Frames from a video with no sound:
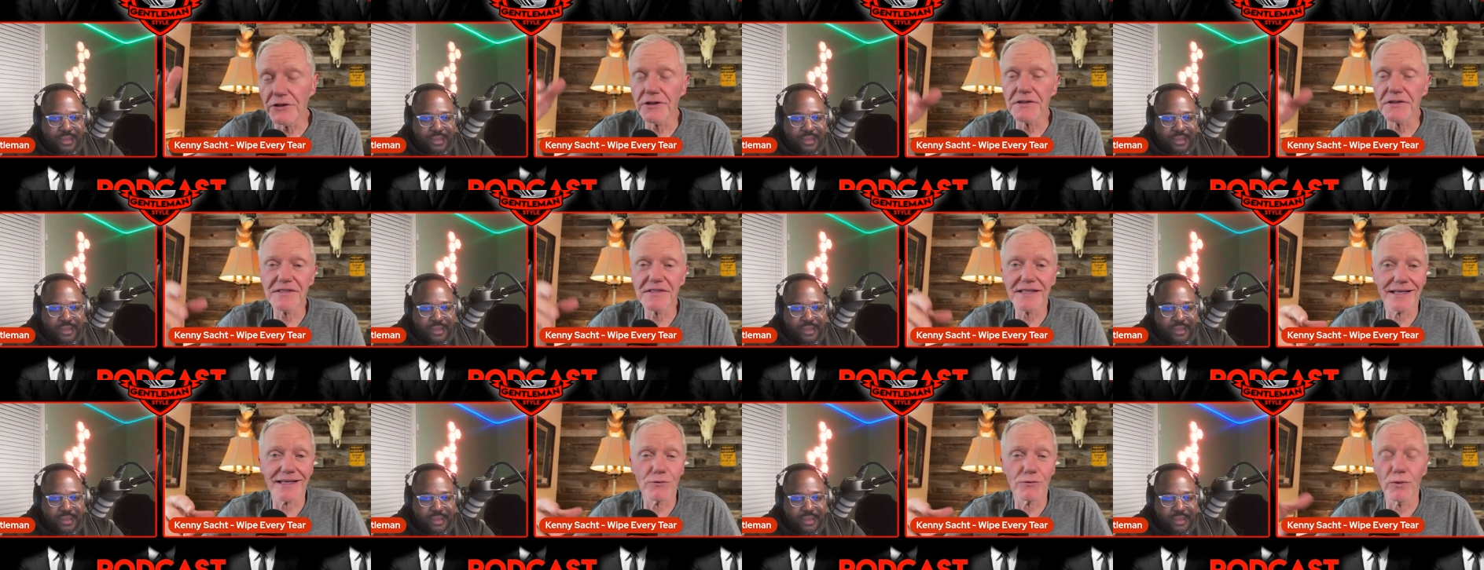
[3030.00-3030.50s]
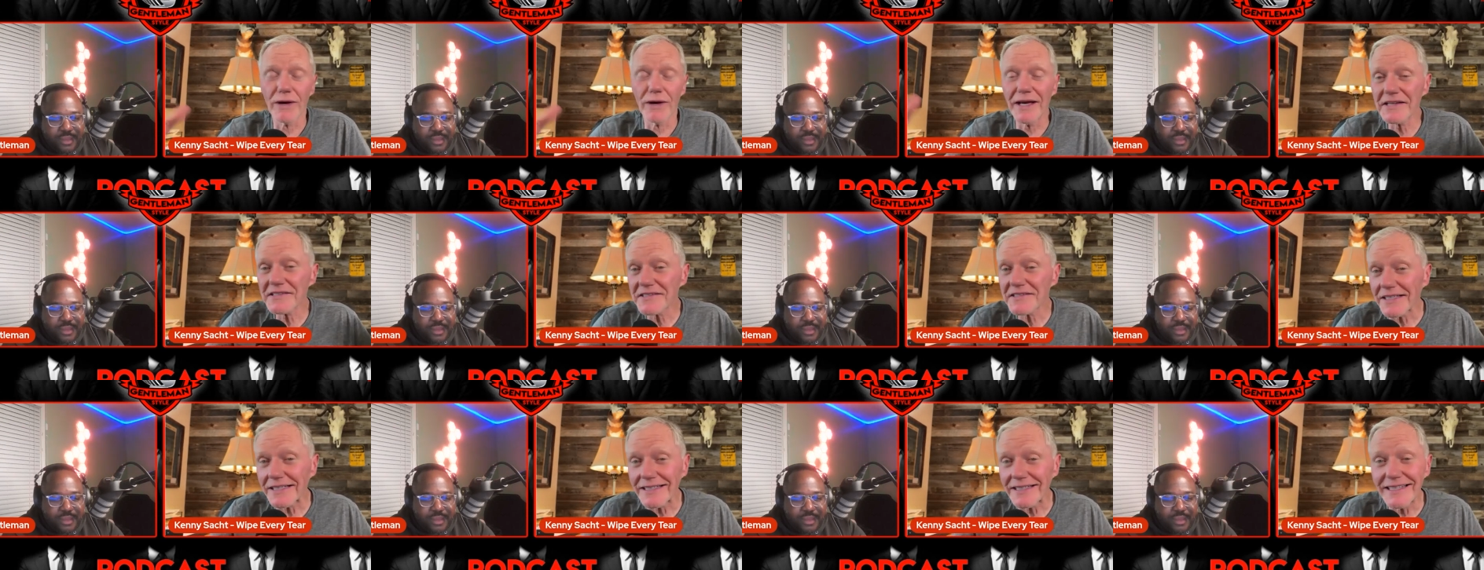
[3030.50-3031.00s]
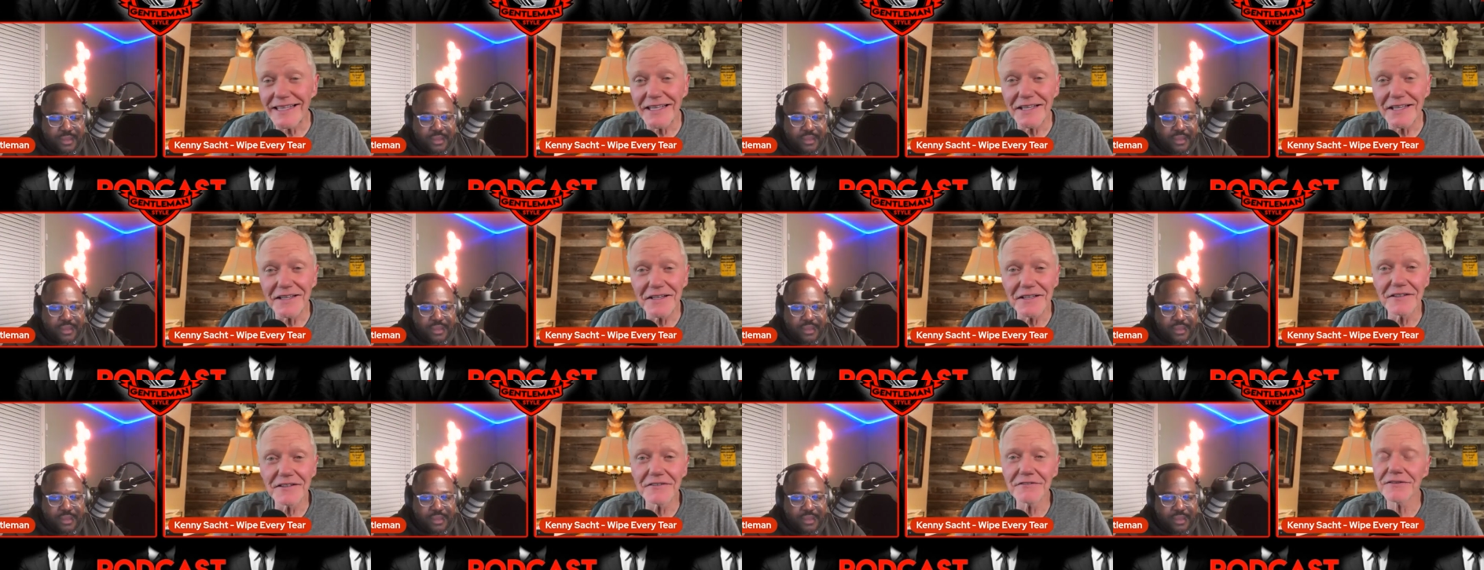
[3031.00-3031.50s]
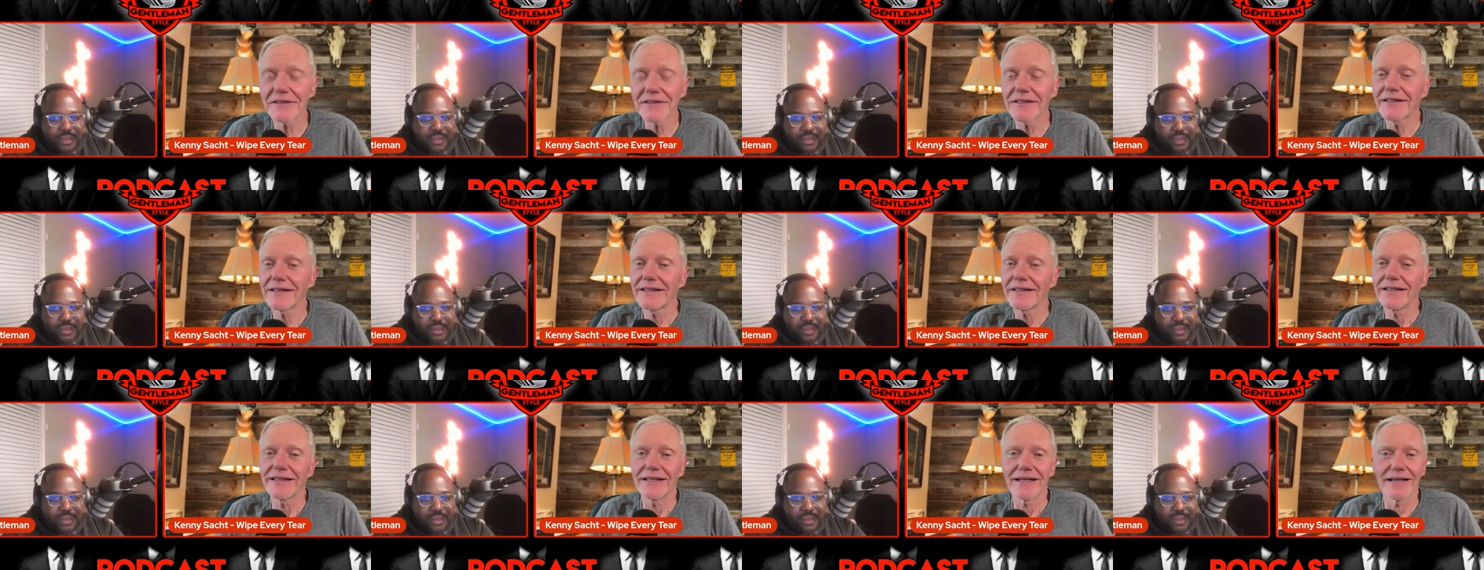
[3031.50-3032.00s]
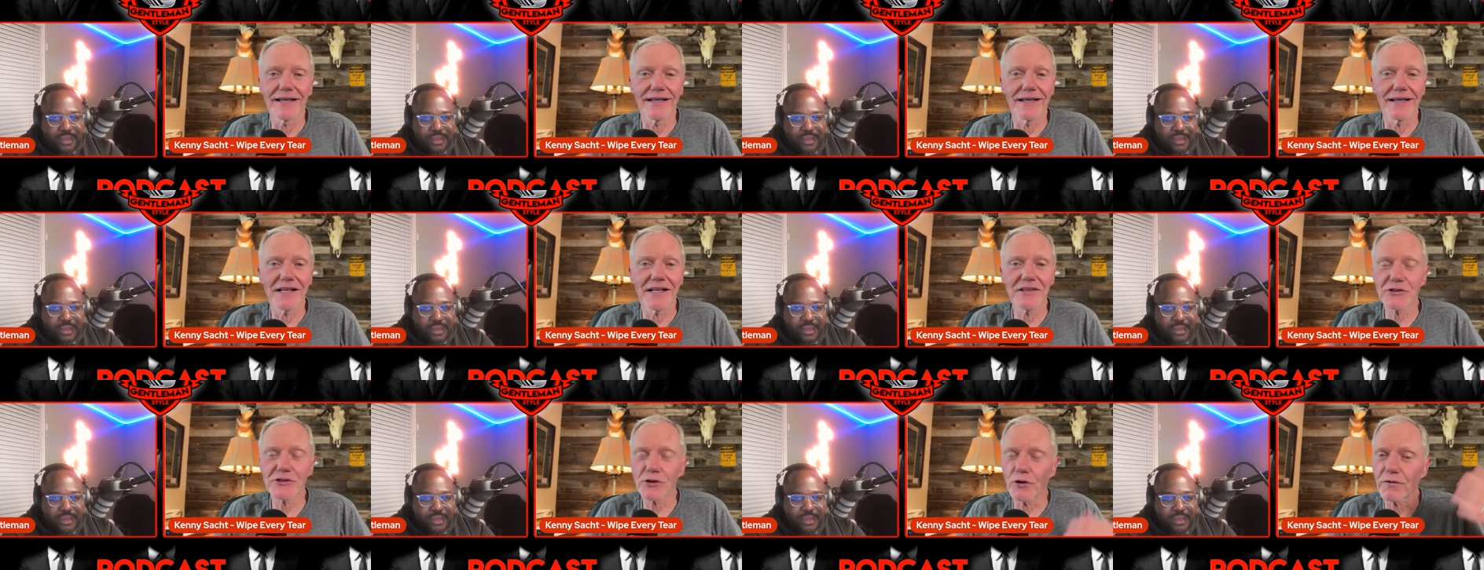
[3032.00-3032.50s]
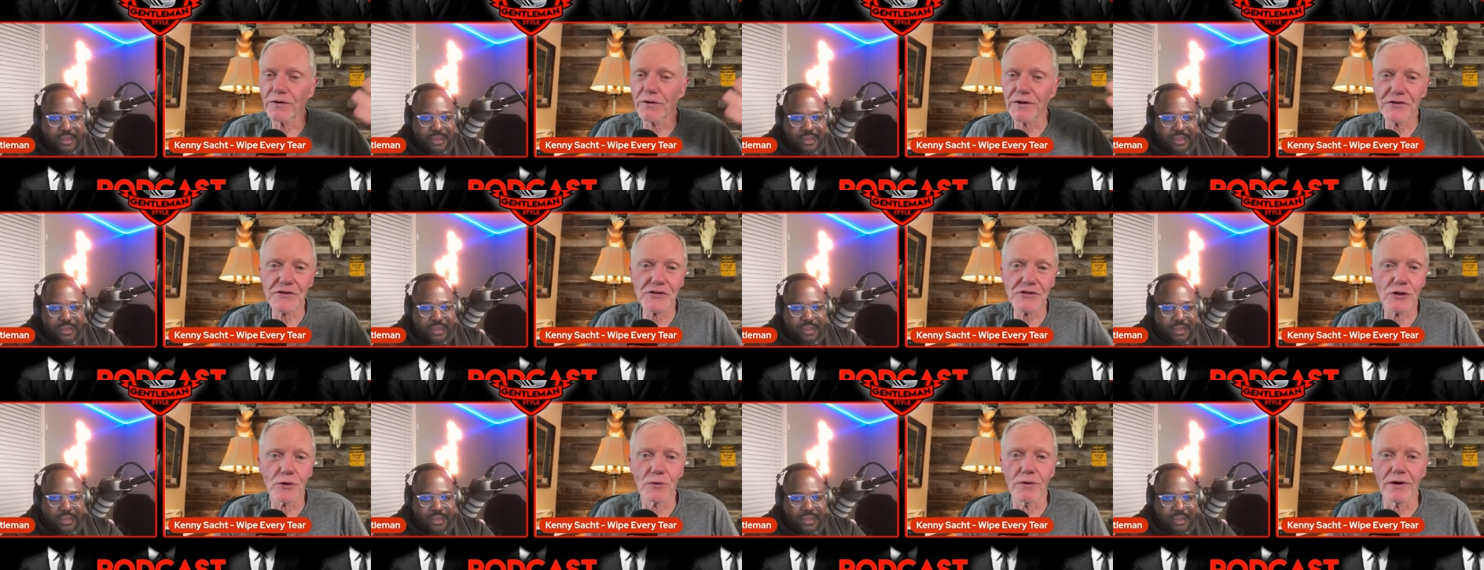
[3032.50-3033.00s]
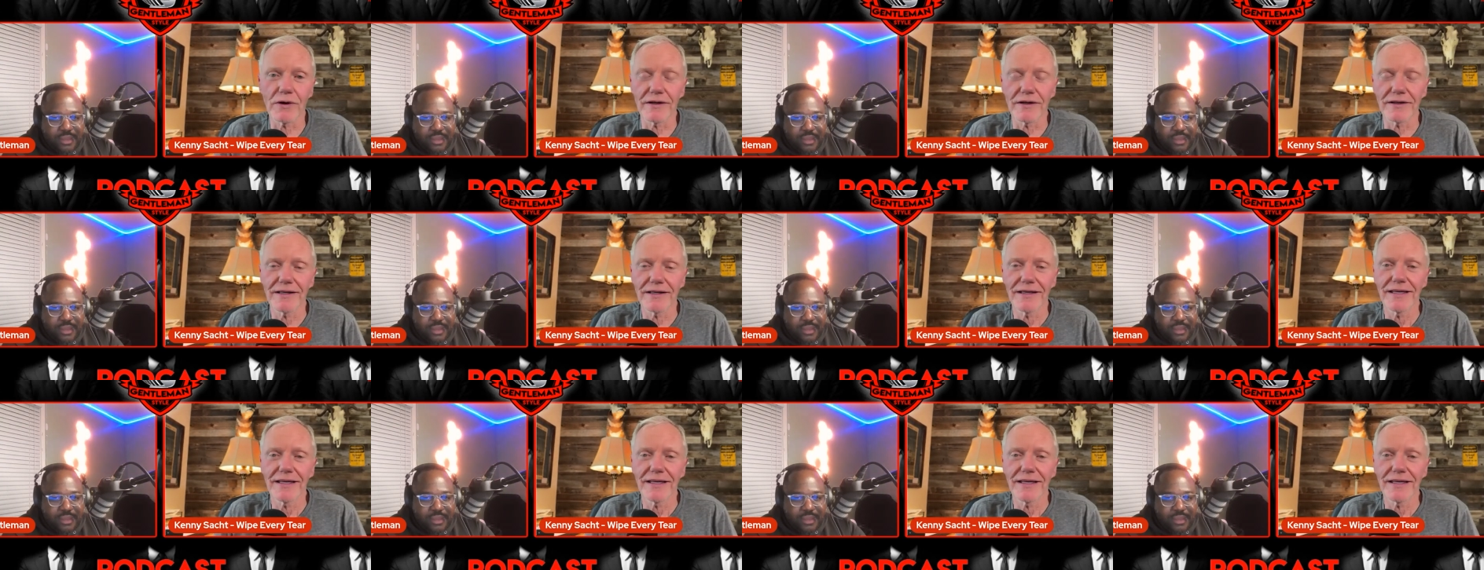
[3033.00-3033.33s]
Speaker 1: can see like ways to give, uh, and so forth and so on.